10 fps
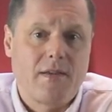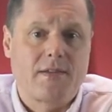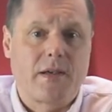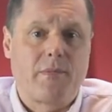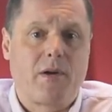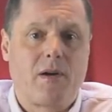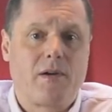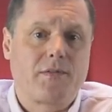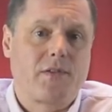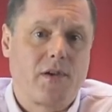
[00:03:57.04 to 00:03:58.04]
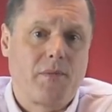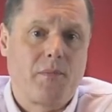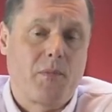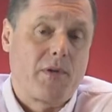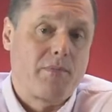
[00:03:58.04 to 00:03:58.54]
the summer half
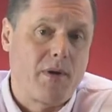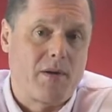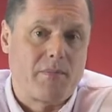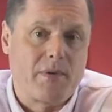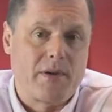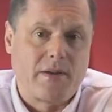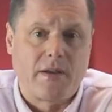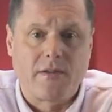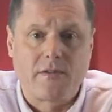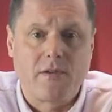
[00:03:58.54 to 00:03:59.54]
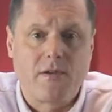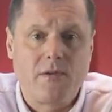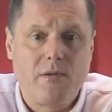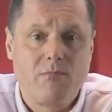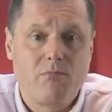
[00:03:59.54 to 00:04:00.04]
term with mum. In year
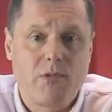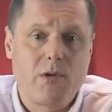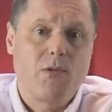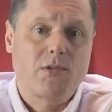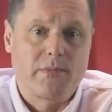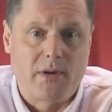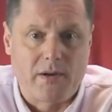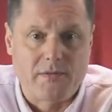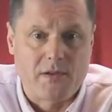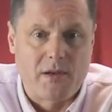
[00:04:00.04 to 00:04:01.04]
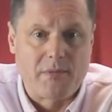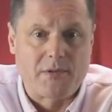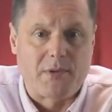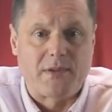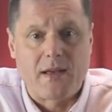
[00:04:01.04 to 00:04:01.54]
two, the autumn half term
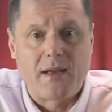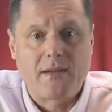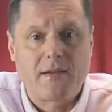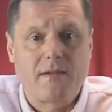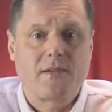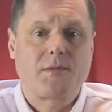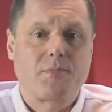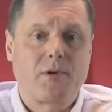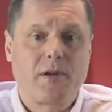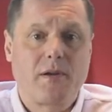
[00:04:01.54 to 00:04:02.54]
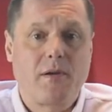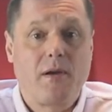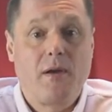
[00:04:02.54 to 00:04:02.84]
is with dad, the spring